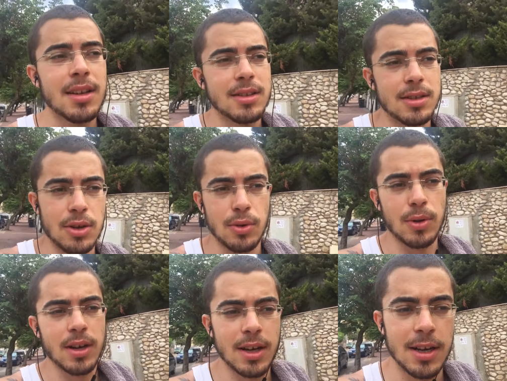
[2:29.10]

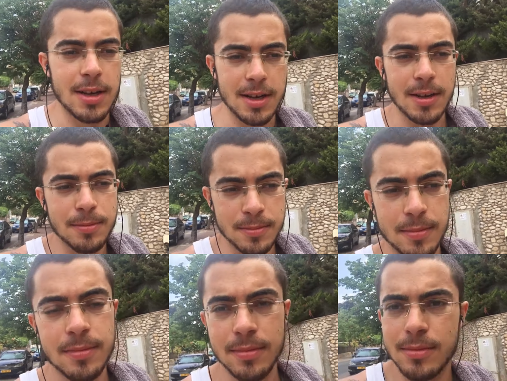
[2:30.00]
So
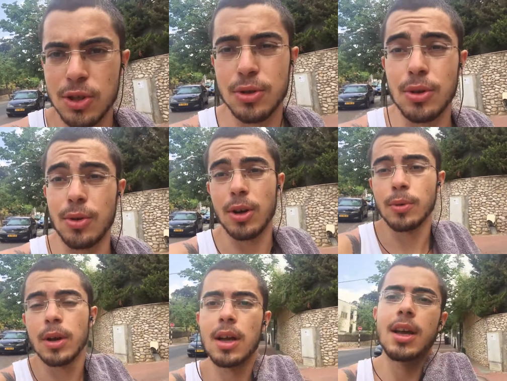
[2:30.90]
just so you
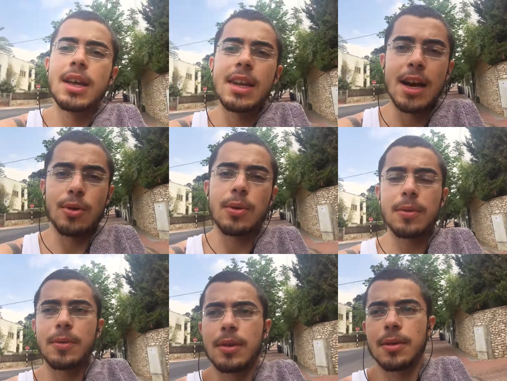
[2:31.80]
know. Now
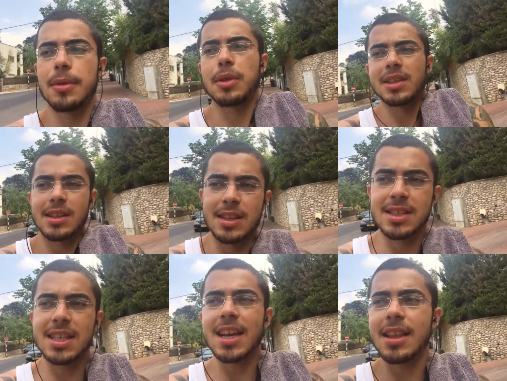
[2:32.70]
the
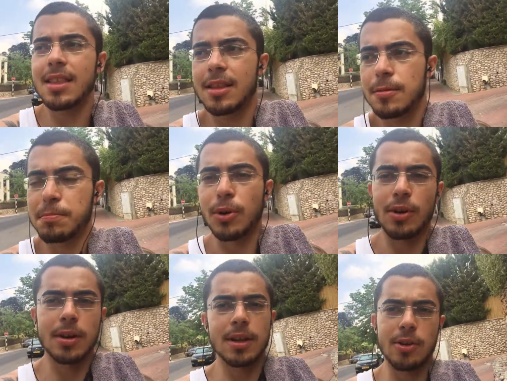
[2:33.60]
second
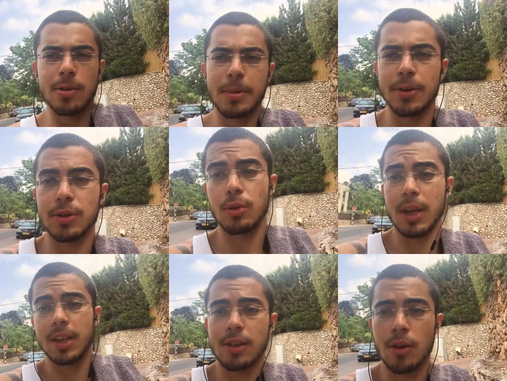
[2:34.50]
part here about
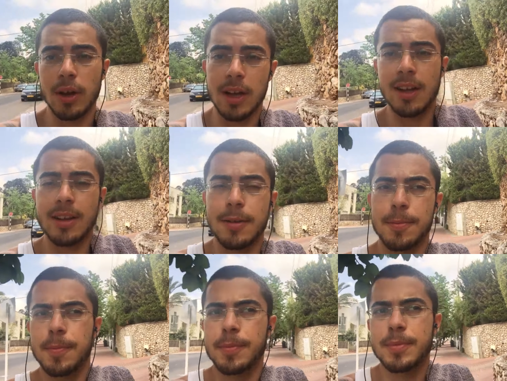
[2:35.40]
creating,
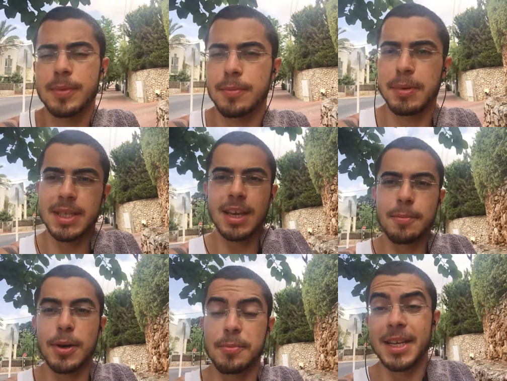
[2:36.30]
basically
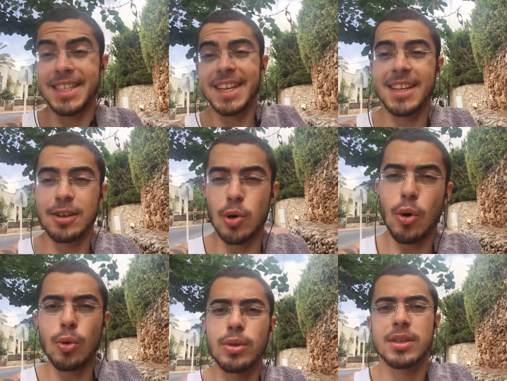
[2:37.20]
about maintaining
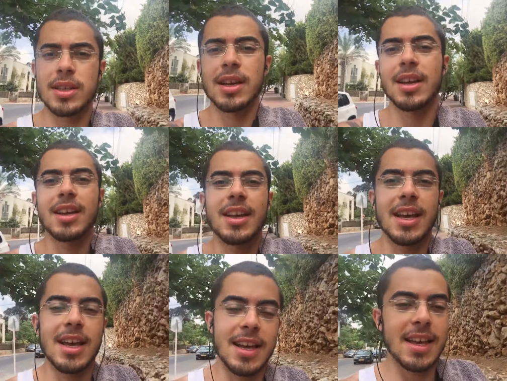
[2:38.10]
goals,
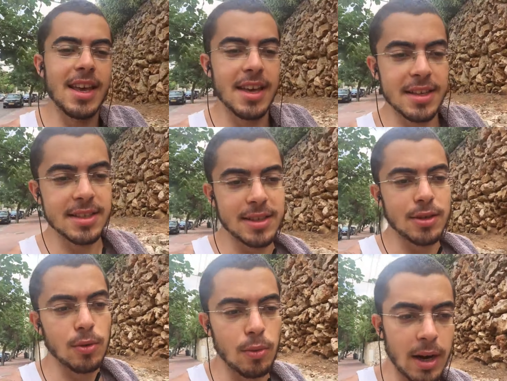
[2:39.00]
is
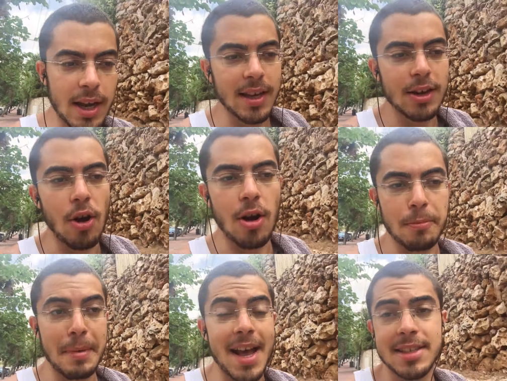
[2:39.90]
what I call
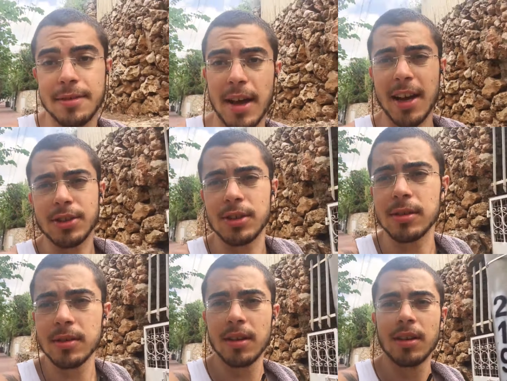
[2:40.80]
massive action.